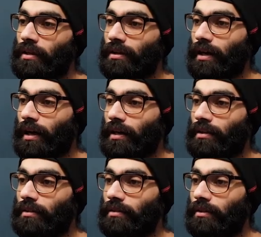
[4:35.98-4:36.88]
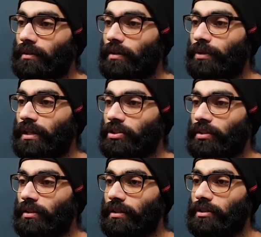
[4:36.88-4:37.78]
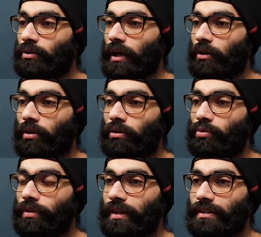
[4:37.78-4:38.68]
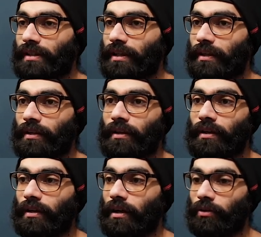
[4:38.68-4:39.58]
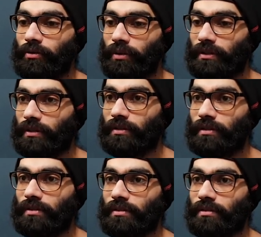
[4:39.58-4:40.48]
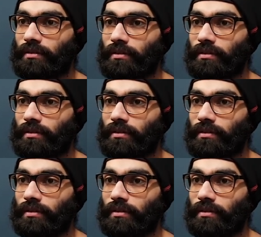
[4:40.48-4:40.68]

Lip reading: And the limitation here is you cannot do things like, how do you reset this?